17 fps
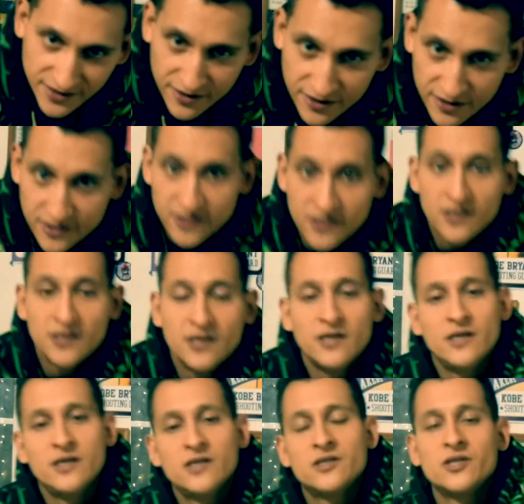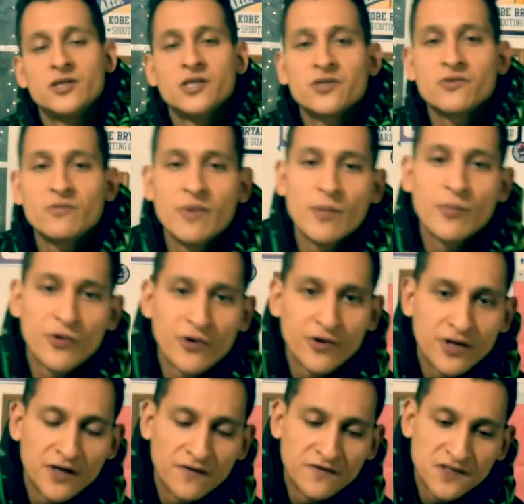girls, so just remember,
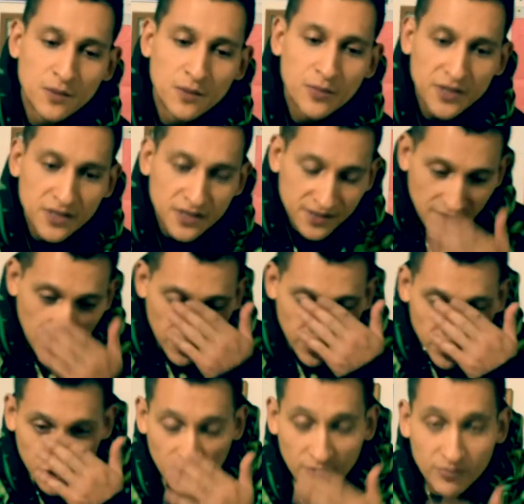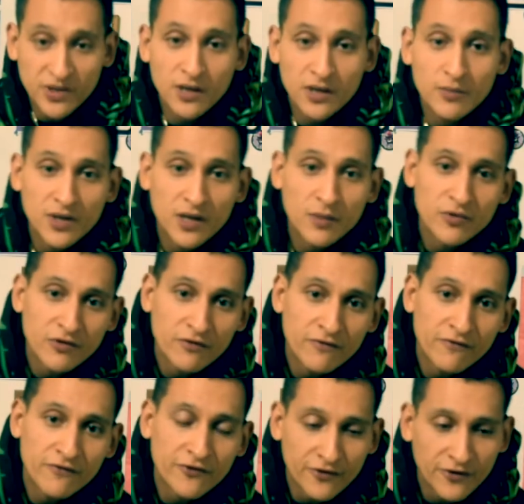if somebody's selling you a B M W
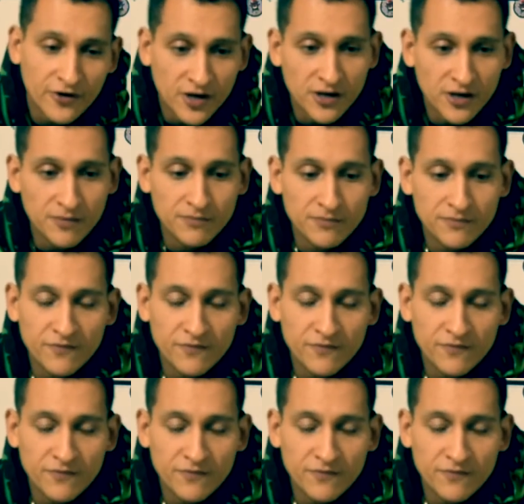for um,